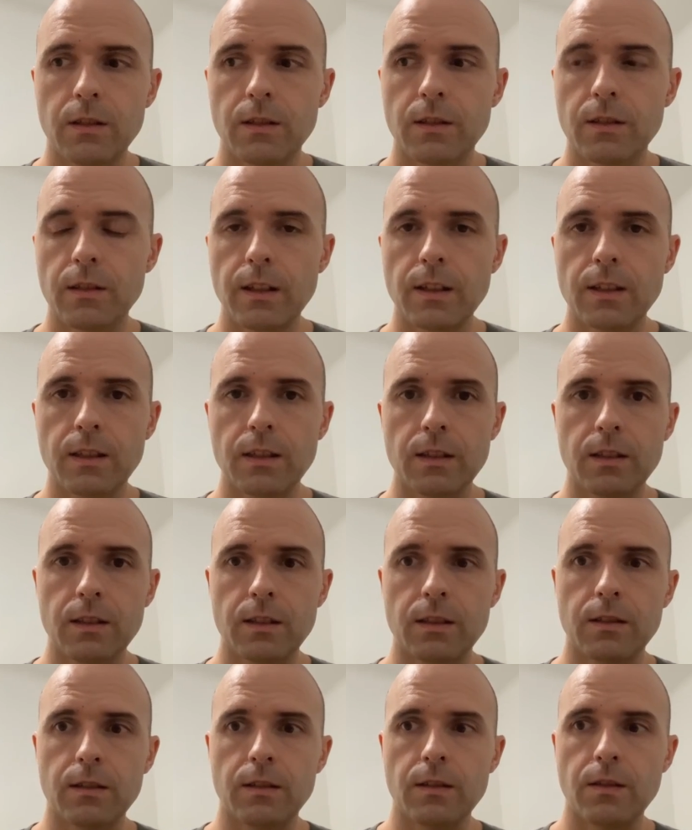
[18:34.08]

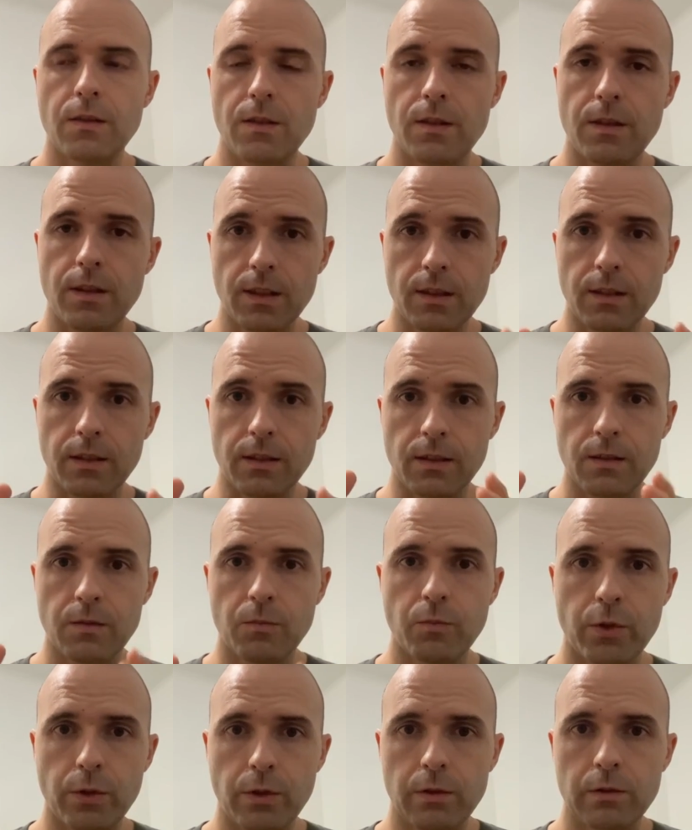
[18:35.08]
taking these
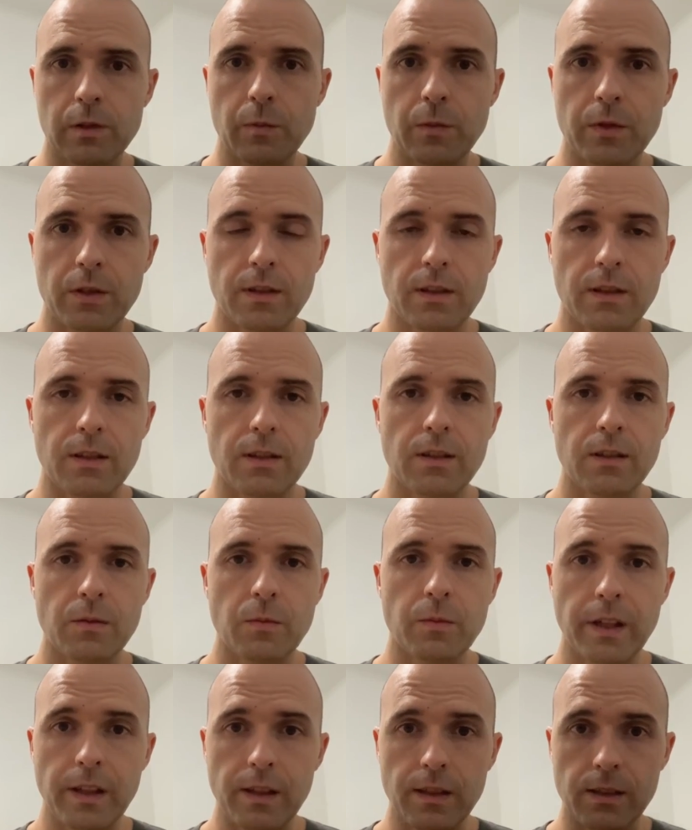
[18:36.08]
programs as a
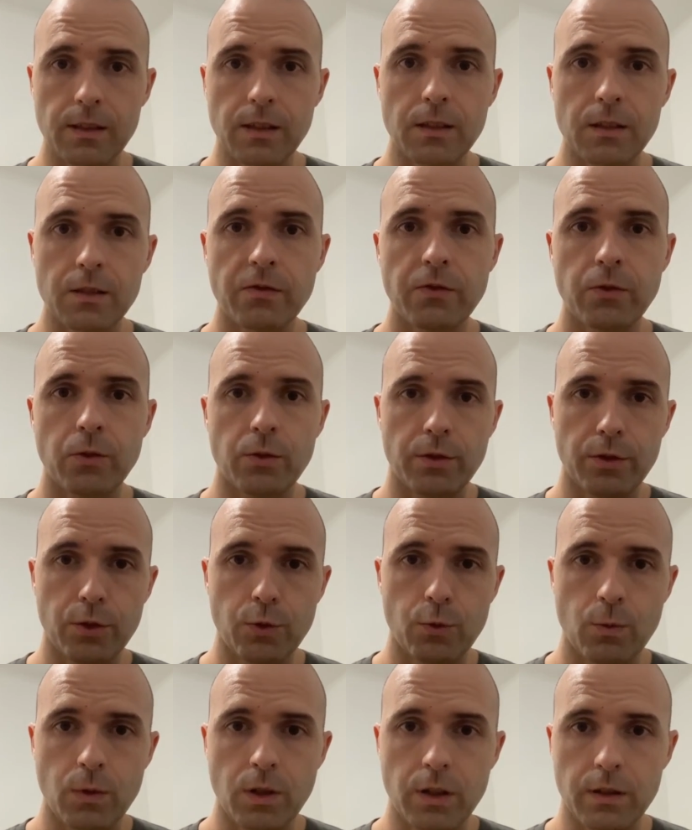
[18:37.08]
basis for
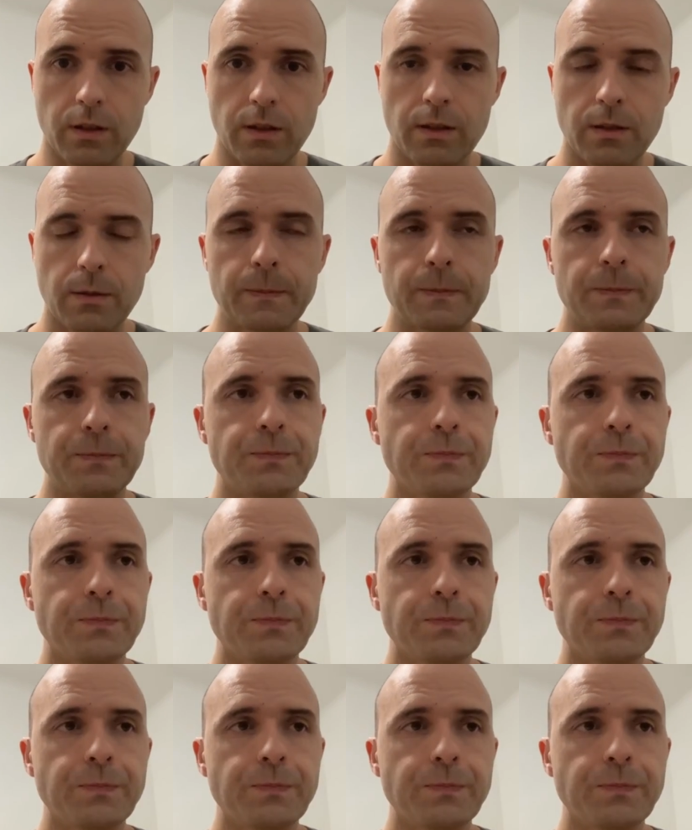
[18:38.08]
new ones.